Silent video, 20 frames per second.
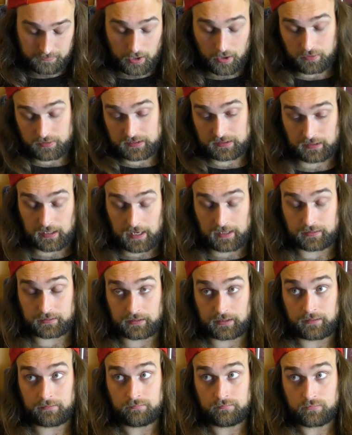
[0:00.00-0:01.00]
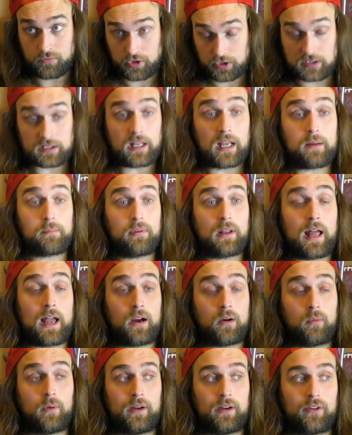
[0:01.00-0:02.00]
Most likely, just like
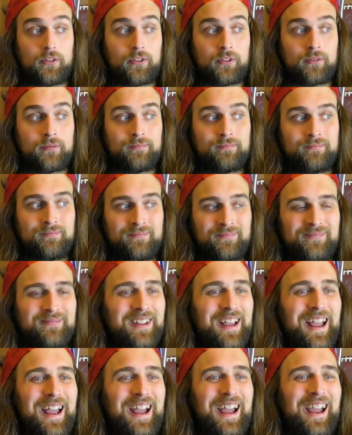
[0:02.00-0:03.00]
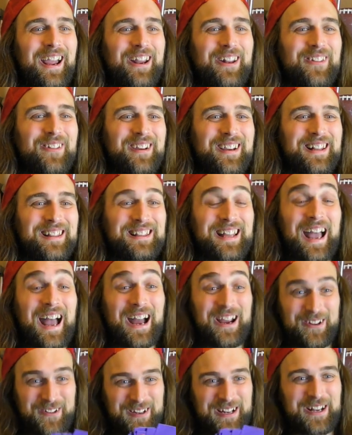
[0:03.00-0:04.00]
Blackwings. Hey, look at
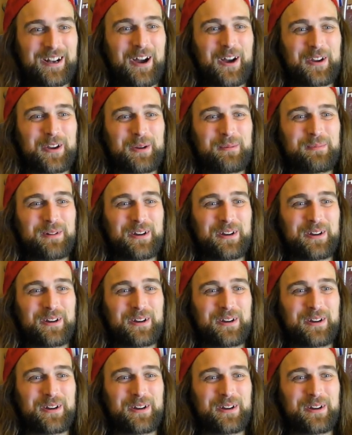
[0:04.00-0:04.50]
that, you get all your